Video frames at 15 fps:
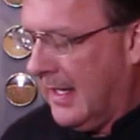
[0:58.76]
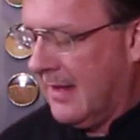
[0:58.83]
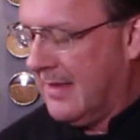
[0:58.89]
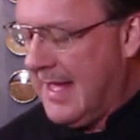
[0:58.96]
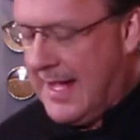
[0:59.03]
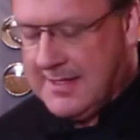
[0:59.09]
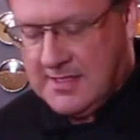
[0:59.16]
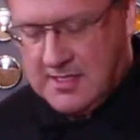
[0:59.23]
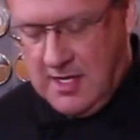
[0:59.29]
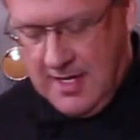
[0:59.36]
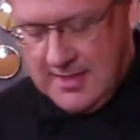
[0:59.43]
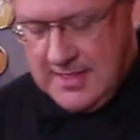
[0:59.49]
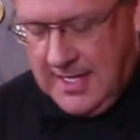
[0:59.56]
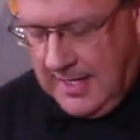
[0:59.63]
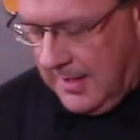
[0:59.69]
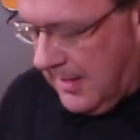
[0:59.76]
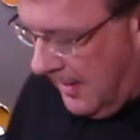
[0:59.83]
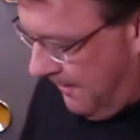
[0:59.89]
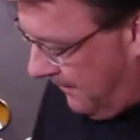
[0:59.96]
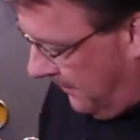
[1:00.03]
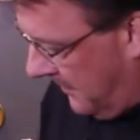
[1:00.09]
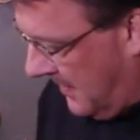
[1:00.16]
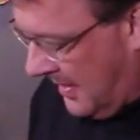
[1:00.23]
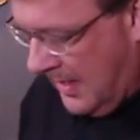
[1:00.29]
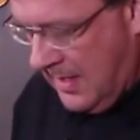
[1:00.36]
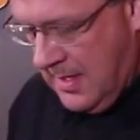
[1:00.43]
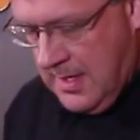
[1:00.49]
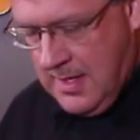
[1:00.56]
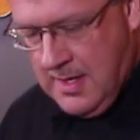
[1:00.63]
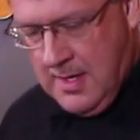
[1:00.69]
get that sauteed up.
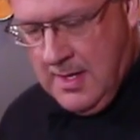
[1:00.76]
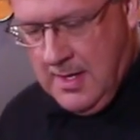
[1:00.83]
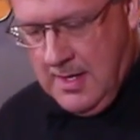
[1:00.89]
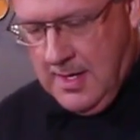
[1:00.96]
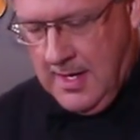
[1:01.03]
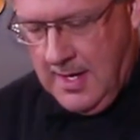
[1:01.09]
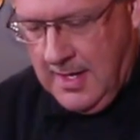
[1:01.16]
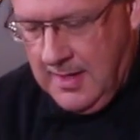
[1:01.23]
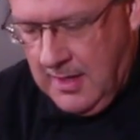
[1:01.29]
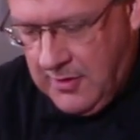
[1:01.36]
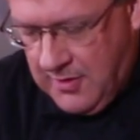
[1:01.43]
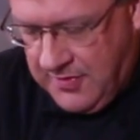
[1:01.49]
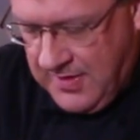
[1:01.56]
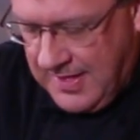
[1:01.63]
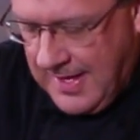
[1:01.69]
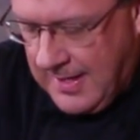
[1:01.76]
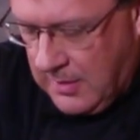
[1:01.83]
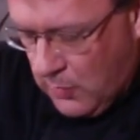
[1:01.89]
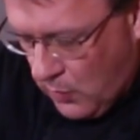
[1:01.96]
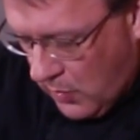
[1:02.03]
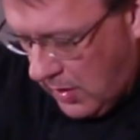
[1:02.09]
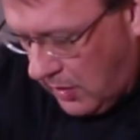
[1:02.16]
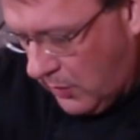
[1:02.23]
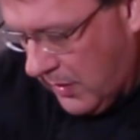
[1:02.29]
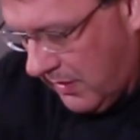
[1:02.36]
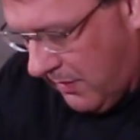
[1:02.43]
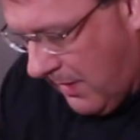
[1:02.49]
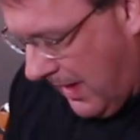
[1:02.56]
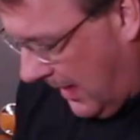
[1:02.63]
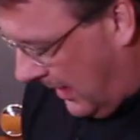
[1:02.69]
Another thing I can work
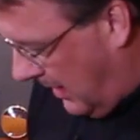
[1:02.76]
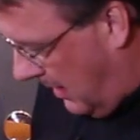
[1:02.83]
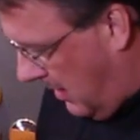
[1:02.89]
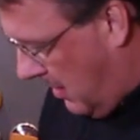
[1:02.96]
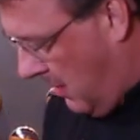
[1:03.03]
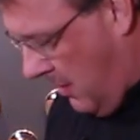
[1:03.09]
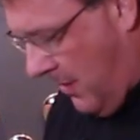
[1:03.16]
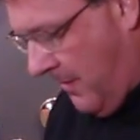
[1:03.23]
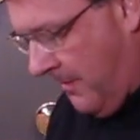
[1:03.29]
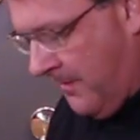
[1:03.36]
with right here,